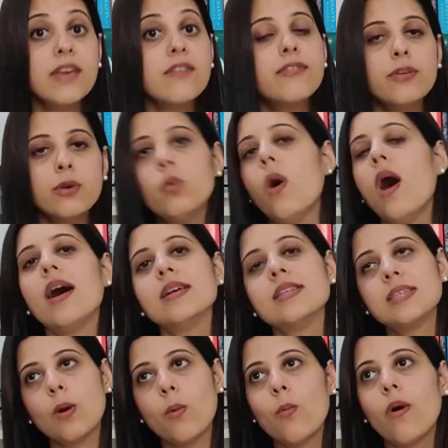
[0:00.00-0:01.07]
If you are
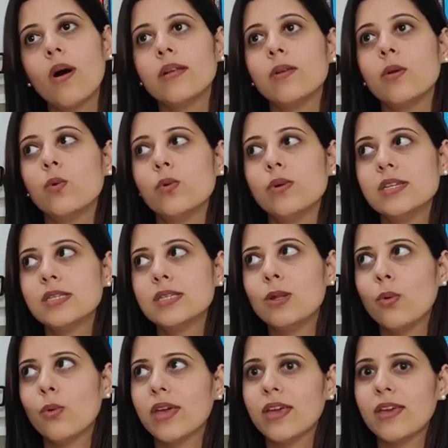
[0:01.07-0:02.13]
someone who is
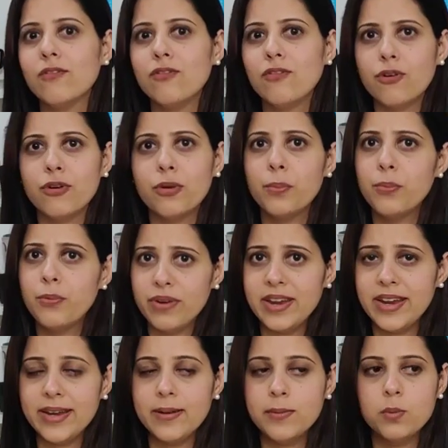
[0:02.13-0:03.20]
looking for a
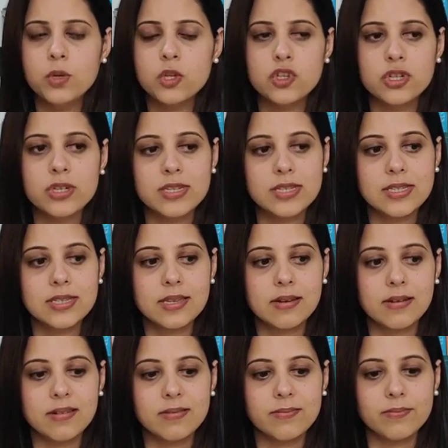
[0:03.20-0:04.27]
read which is
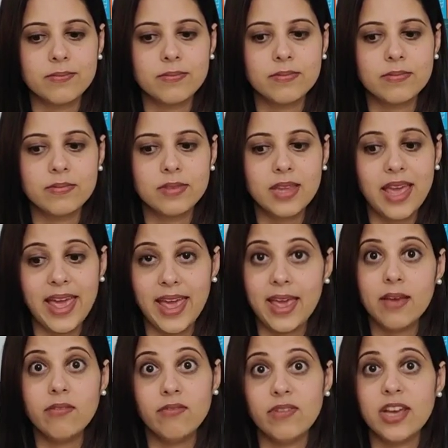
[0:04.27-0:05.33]

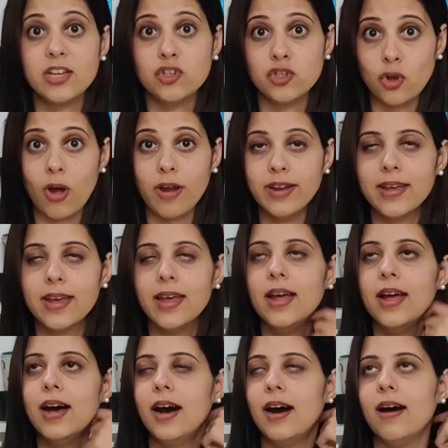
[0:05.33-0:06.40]
very short,
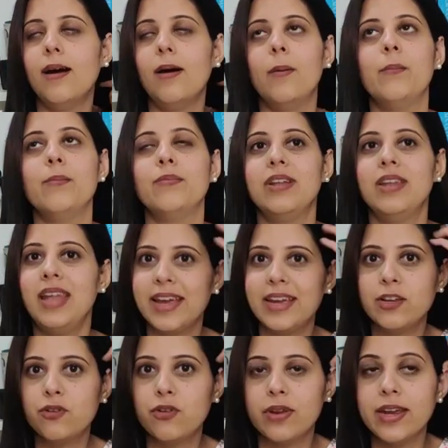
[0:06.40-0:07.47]

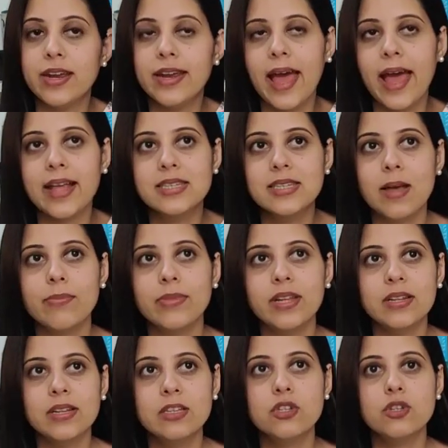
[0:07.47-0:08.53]
light read, and
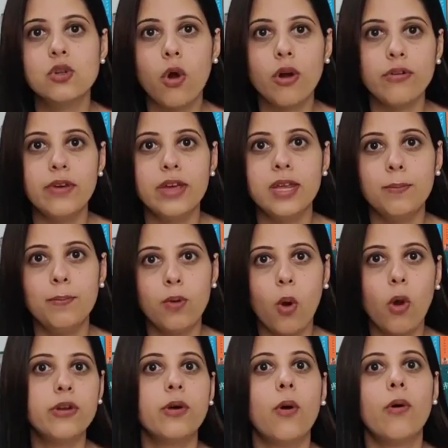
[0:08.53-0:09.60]
something that's not very
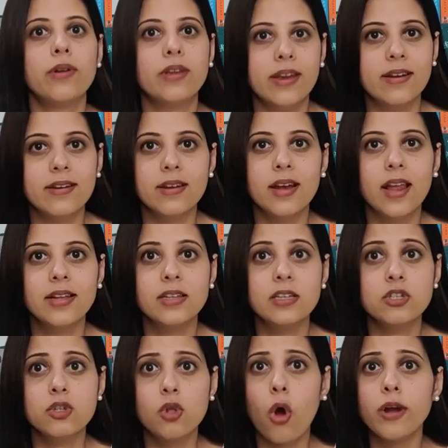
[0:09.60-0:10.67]
plot oriented, like
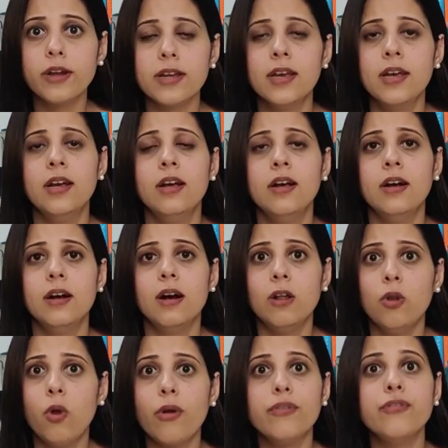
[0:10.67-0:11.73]
there's not
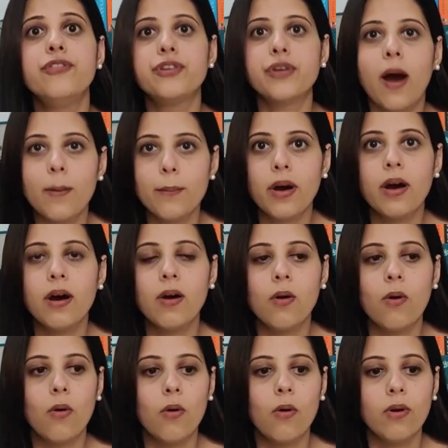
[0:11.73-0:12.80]
a lot of
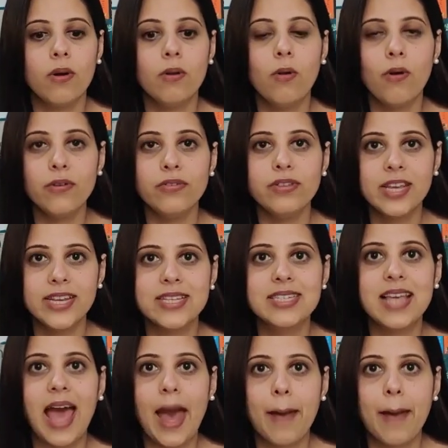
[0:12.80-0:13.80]
drama or a lot of things